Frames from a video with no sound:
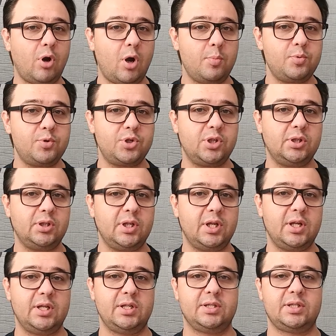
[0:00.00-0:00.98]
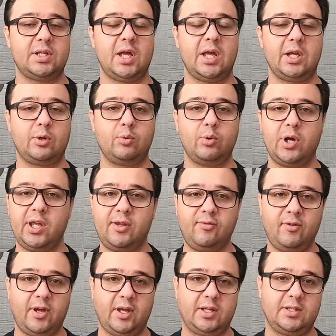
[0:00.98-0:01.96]
option is a quick
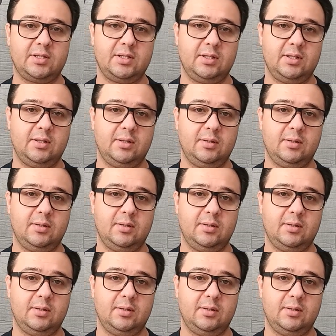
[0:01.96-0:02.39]
fix.